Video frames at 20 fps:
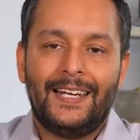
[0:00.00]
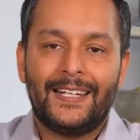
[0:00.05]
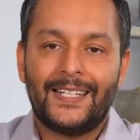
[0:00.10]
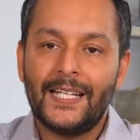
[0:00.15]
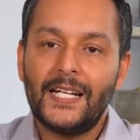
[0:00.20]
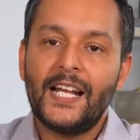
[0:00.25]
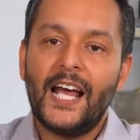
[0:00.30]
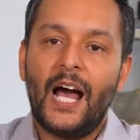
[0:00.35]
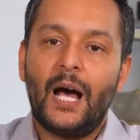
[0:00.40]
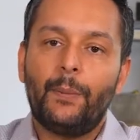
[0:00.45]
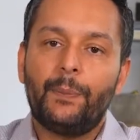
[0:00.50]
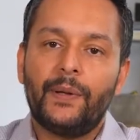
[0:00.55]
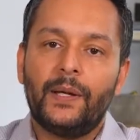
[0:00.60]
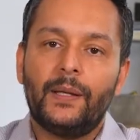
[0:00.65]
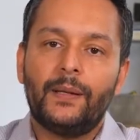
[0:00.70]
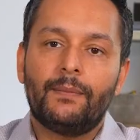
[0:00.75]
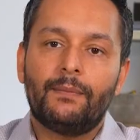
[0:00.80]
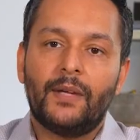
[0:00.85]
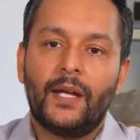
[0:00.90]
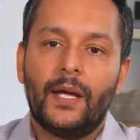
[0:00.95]
It didn't
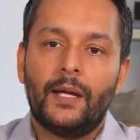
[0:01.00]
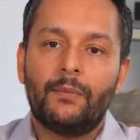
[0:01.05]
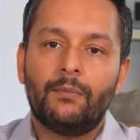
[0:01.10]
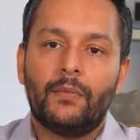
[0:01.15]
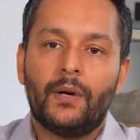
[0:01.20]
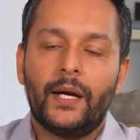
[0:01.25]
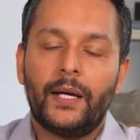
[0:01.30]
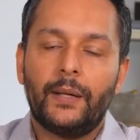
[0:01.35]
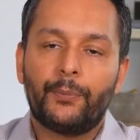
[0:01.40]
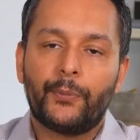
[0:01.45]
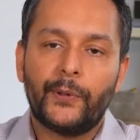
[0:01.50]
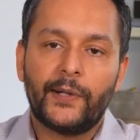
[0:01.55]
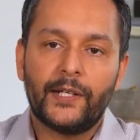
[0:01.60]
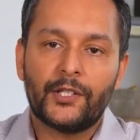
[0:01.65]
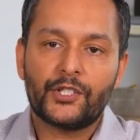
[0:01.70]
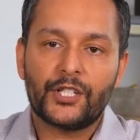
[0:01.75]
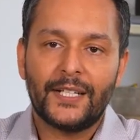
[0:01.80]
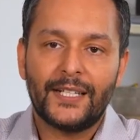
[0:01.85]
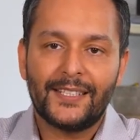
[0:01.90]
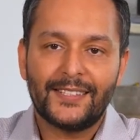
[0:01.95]
happen, and my
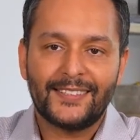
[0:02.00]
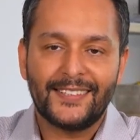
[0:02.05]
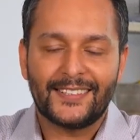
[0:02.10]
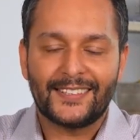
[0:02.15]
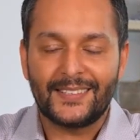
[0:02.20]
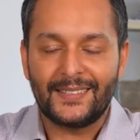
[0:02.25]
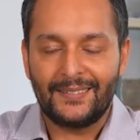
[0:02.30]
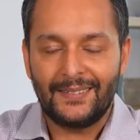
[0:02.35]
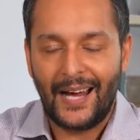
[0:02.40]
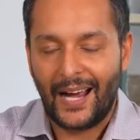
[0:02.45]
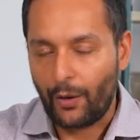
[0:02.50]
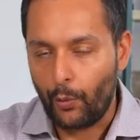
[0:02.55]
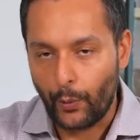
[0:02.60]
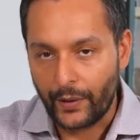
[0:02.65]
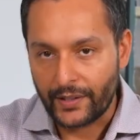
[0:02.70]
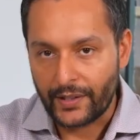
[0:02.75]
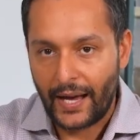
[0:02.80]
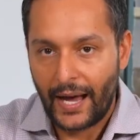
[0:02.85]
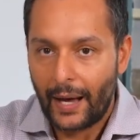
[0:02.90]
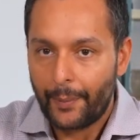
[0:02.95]
prediction is it's not
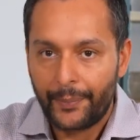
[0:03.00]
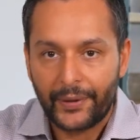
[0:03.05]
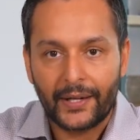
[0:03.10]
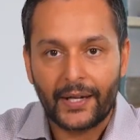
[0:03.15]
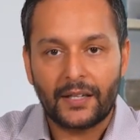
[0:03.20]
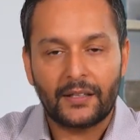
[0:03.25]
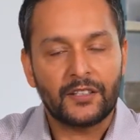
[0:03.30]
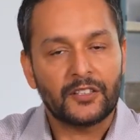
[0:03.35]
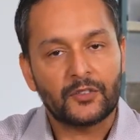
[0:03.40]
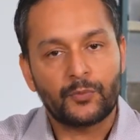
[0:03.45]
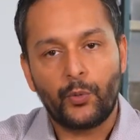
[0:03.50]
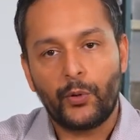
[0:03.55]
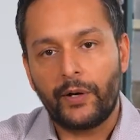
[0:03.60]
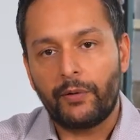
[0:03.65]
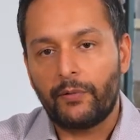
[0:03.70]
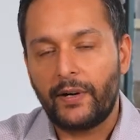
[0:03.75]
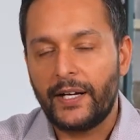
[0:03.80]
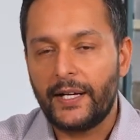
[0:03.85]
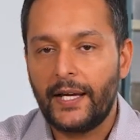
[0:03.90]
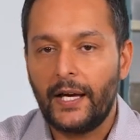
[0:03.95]
going to happen at this point
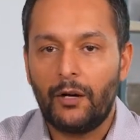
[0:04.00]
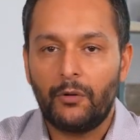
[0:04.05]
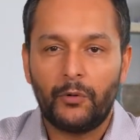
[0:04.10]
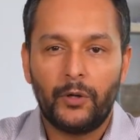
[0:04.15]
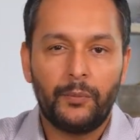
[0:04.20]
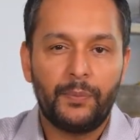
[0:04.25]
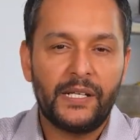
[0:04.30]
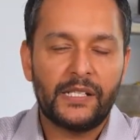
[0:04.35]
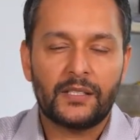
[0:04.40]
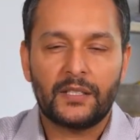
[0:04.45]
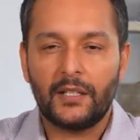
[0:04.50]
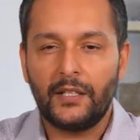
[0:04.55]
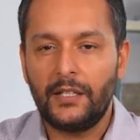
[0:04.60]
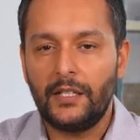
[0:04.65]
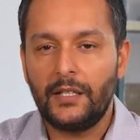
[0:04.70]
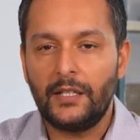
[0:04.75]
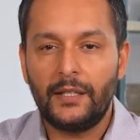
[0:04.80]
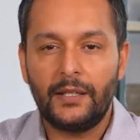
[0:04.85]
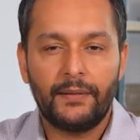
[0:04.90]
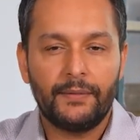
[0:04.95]
right now. We're
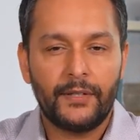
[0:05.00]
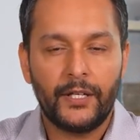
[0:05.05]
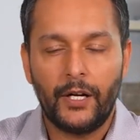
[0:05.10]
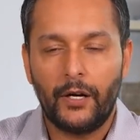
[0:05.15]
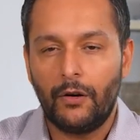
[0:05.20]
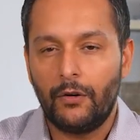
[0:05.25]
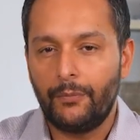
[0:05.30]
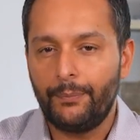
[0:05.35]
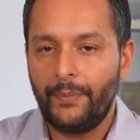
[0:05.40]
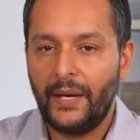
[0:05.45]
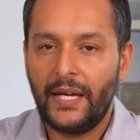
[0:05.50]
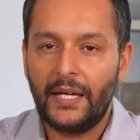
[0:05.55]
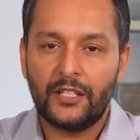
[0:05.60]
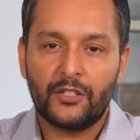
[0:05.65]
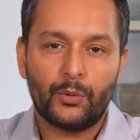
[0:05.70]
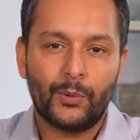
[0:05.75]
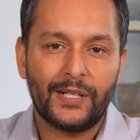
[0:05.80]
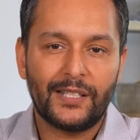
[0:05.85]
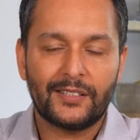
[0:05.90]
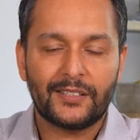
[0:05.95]
basically, May
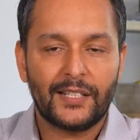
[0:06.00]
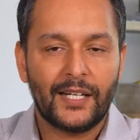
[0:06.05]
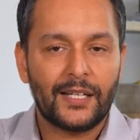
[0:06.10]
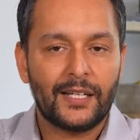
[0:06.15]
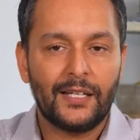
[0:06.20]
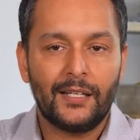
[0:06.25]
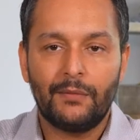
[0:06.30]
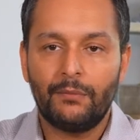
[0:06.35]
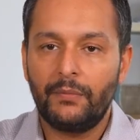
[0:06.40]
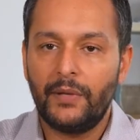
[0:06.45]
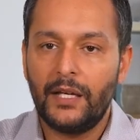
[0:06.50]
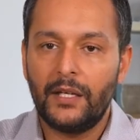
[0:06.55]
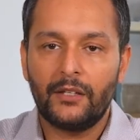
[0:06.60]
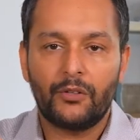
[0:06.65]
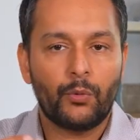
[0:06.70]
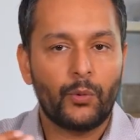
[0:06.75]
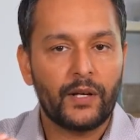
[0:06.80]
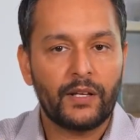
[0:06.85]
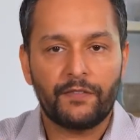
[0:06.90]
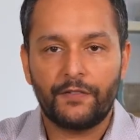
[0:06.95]
22nd, May
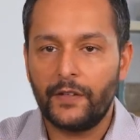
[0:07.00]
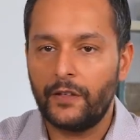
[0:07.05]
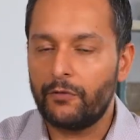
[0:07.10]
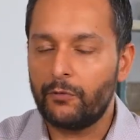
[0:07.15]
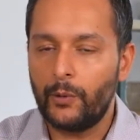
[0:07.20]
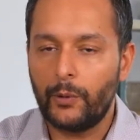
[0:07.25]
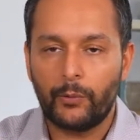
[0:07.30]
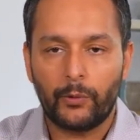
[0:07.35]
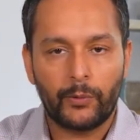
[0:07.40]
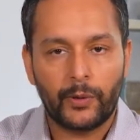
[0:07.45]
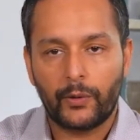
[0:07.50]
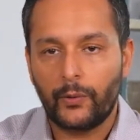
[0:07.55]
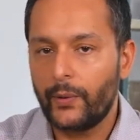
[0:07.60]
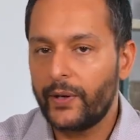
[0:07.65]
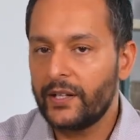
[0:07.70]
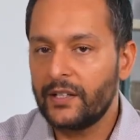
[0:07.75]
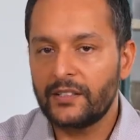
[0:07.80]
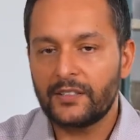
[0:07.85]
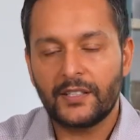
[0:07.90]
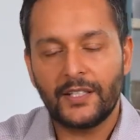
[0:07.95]
25th when we're
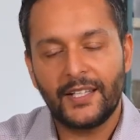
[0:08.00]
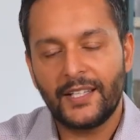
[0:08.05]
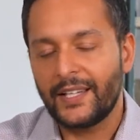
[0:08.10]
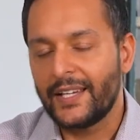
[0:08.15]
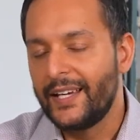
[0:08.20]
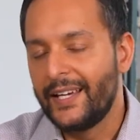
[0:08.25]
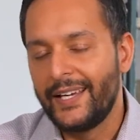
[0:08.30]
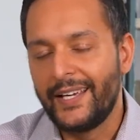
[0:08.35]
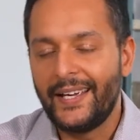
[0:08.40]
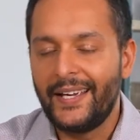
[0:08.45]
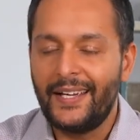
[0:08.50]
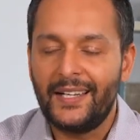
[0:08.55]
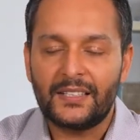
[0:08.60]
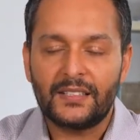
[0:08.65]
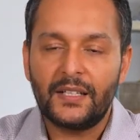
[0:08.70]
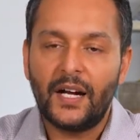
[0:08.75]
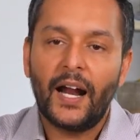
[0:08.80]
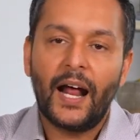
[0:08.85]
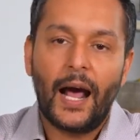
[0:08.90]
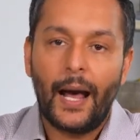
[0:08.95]
recording this thing.
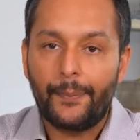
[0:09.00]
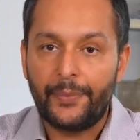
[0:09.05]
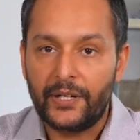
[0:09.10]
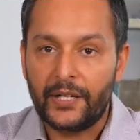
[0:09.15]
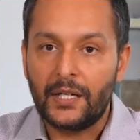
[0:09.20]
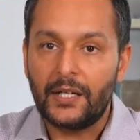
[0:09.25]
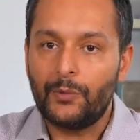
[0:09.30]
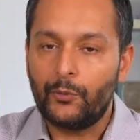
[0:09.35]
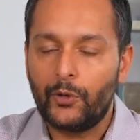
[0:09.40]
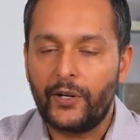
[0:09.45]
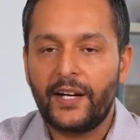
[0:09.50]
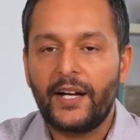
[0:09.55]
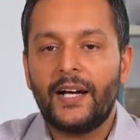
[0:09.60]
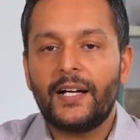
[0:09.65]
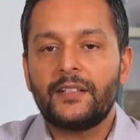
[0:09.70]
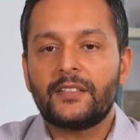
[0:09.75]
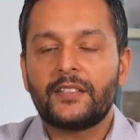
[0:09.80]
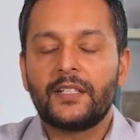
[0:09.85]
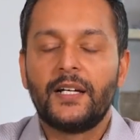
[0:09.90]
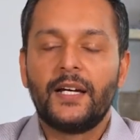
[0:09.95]
It's not happening anymore,
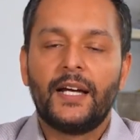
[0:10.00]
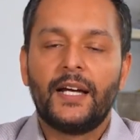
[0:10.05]
guys.